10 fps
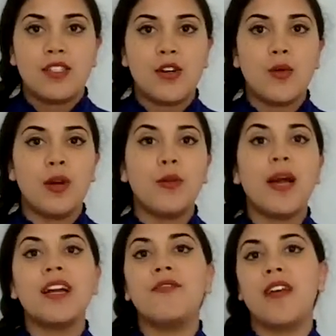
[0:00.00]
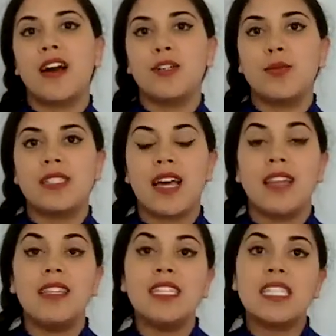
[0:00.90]
So what Rebecca found was
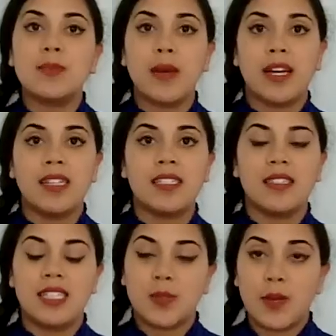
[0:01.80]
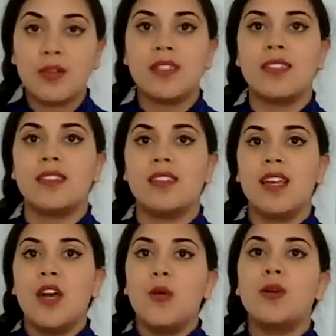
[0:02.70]
that these spikes, these
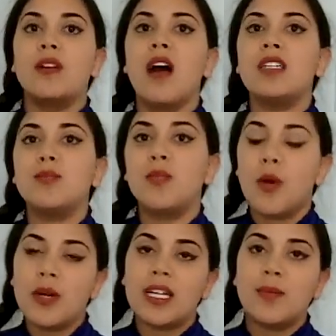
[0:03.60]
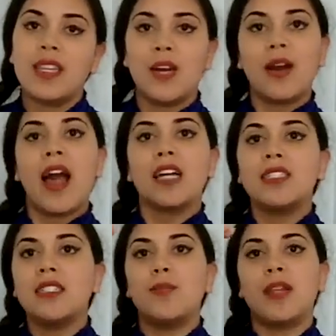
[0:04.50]
processes, were not broken, but they were
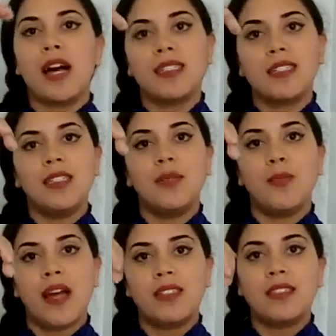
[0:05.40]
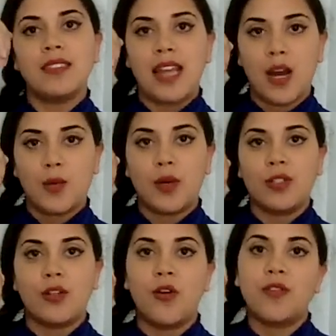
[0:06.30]
actually plastically bent
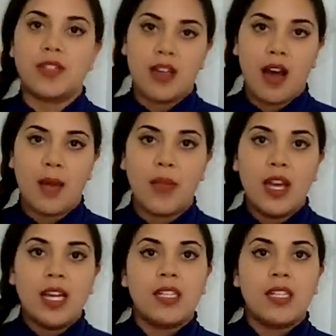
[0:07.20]
downward over time,